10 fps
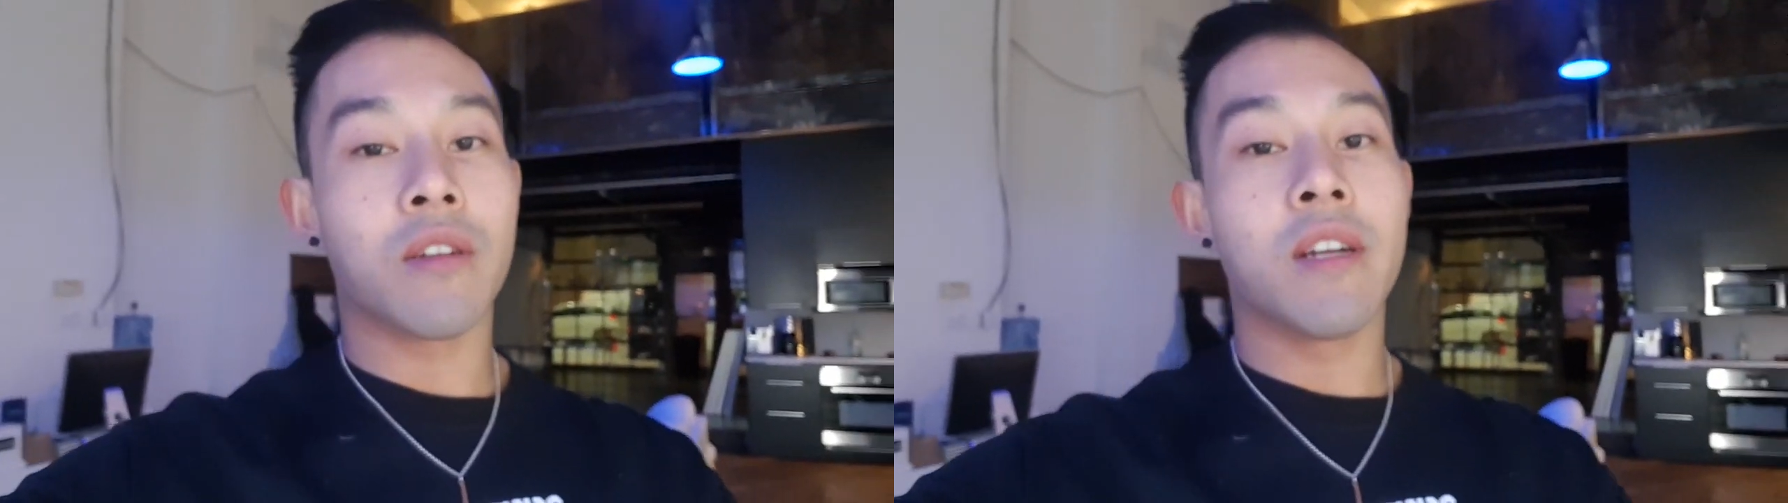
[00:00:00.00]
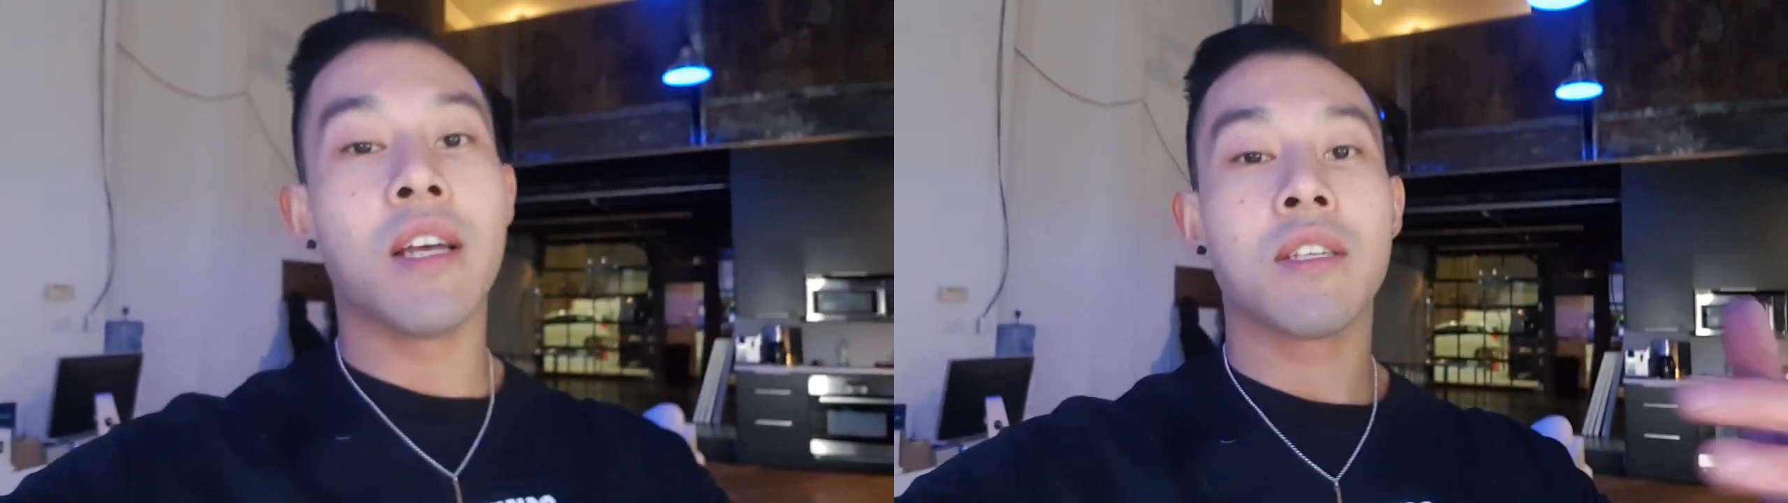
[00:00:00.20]

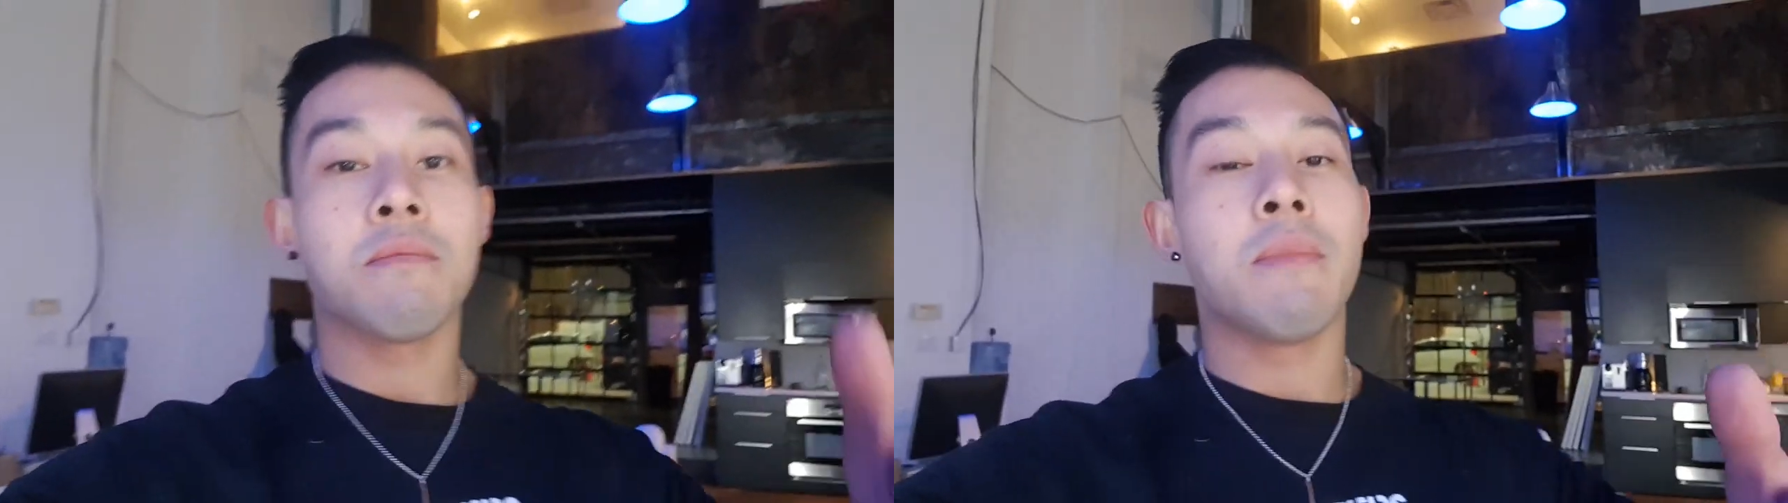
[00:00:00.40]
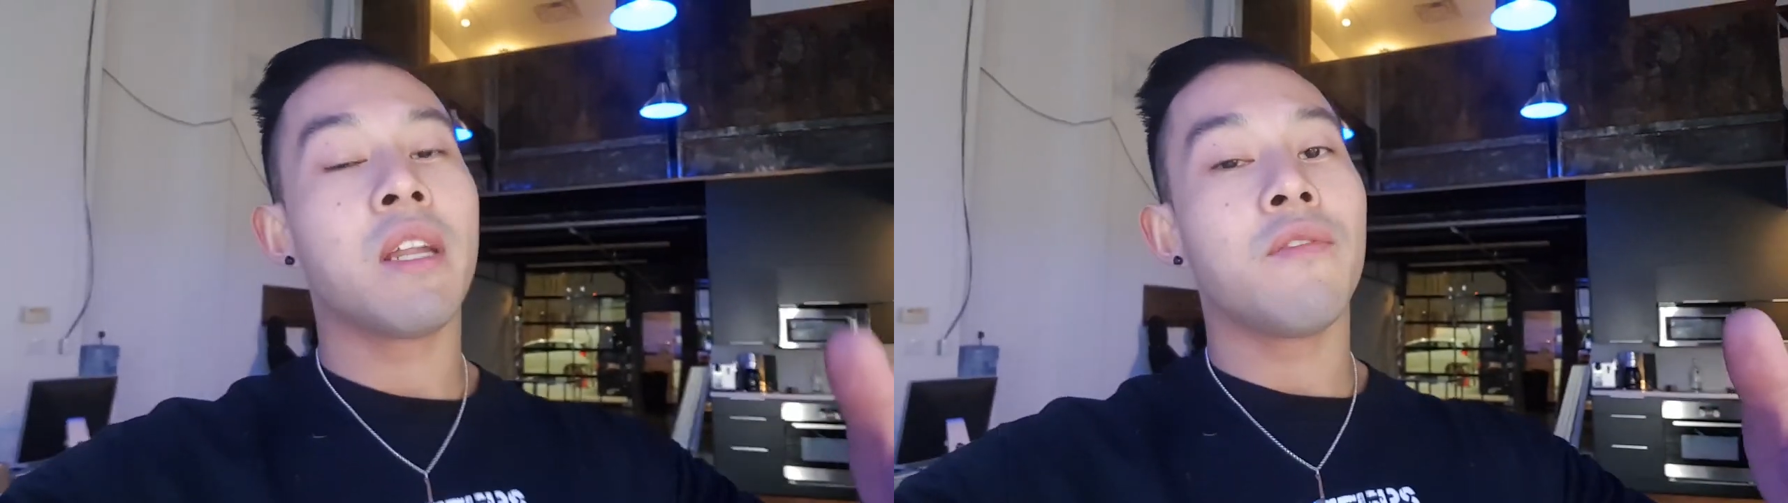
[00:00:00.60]
And
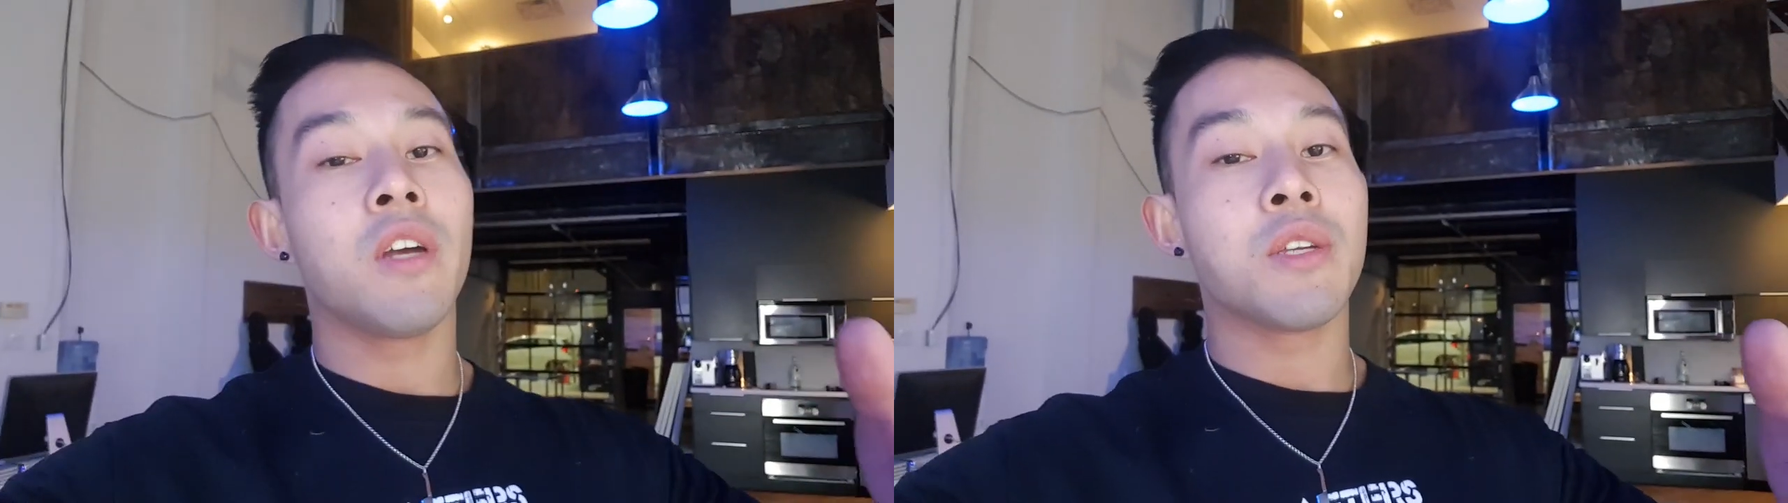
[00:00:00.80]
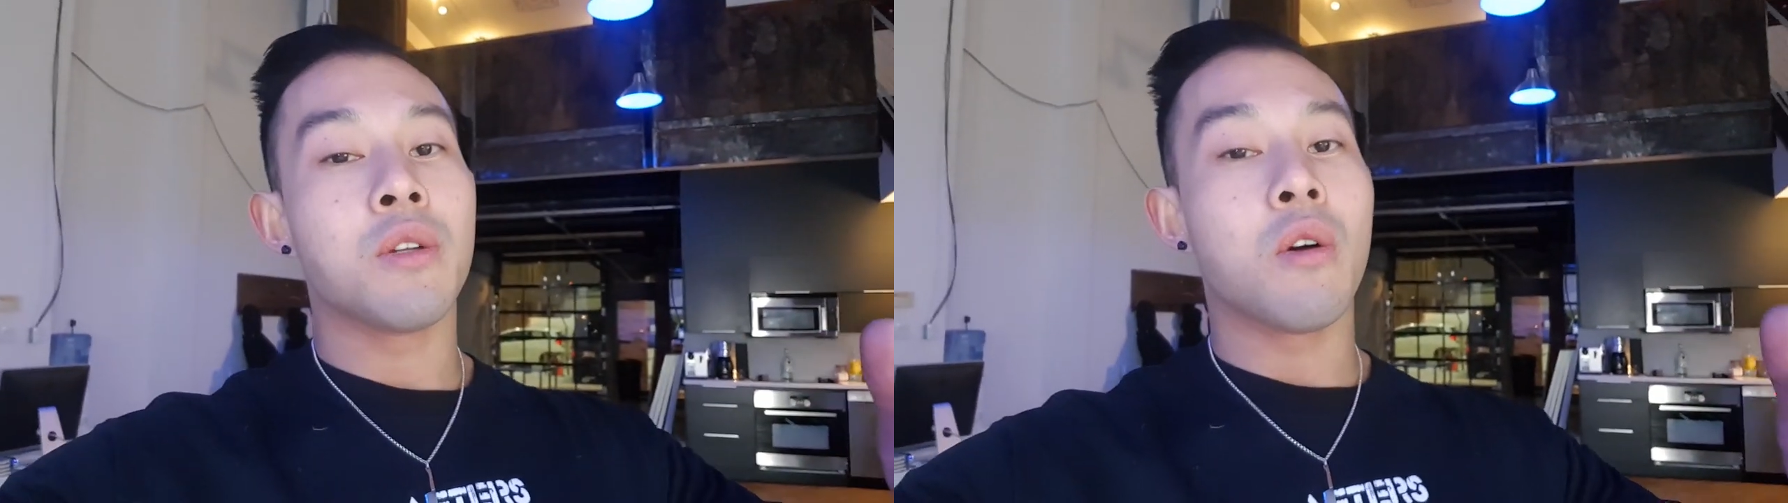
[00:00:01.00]
as many of you
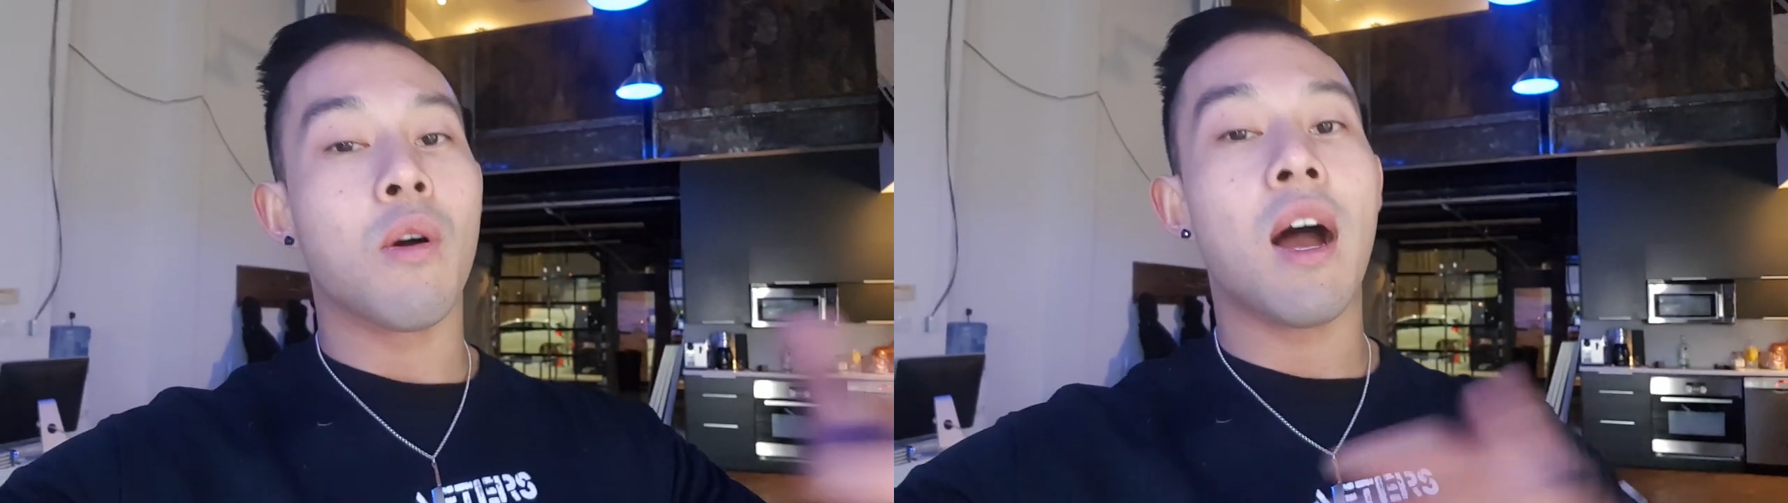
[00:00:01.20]
guys know,